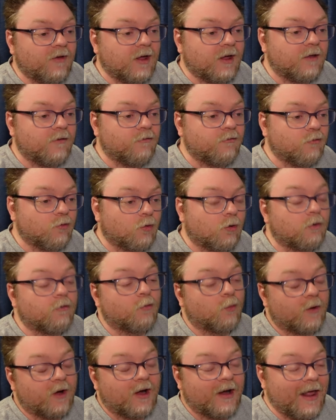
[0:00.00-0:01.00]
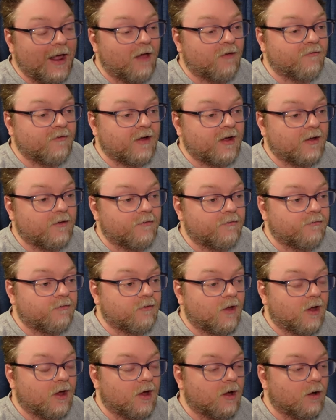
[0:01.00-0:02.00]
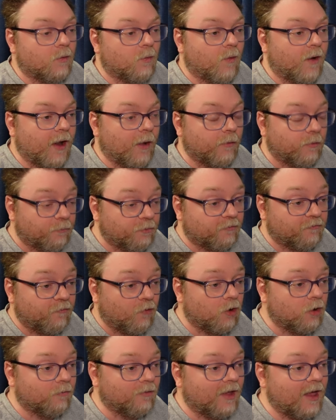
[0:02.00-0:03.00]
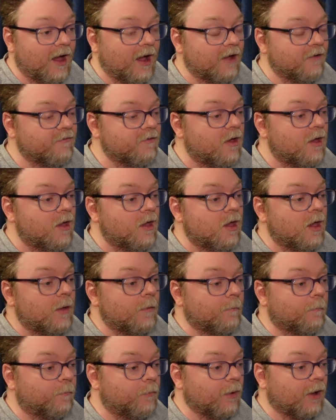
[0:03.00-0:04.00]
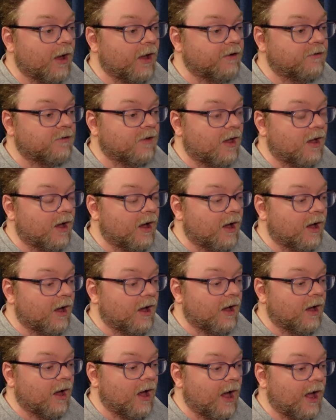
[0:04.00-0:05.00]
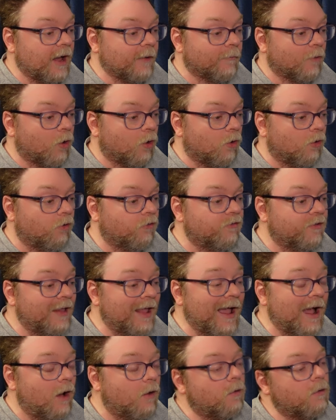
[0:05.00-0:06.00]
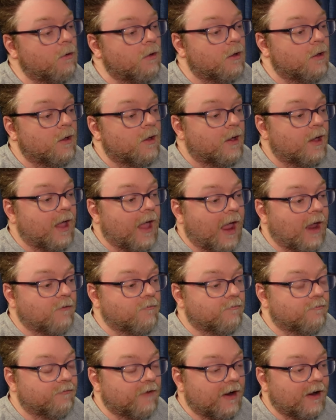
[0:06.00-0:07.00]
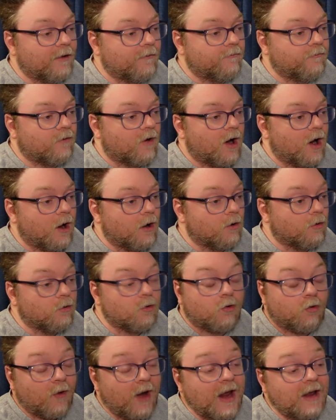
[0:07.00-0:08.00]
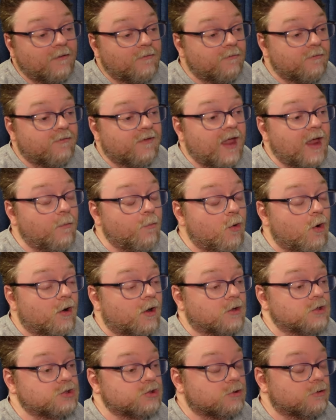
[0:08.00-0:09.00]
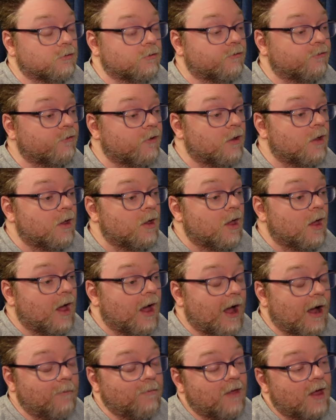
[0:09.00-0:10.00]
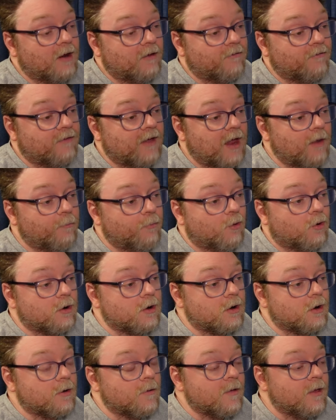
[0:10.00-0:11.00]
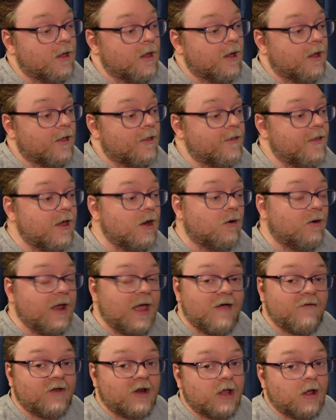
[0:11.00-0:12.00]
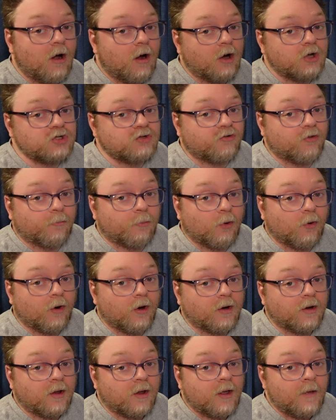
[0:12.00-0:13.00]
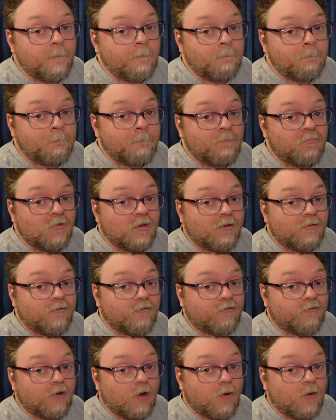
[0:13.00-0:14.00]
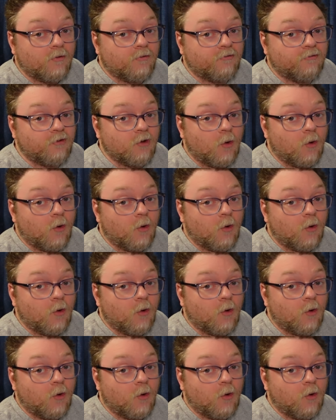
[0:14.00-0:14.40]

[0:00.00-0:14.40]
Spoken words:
Vans or the Weird Al Vans when I would perform live. But I'm old now, and Vans are great skateboarding shoes. I'm not a skateboarder, and they don't have any arch support. So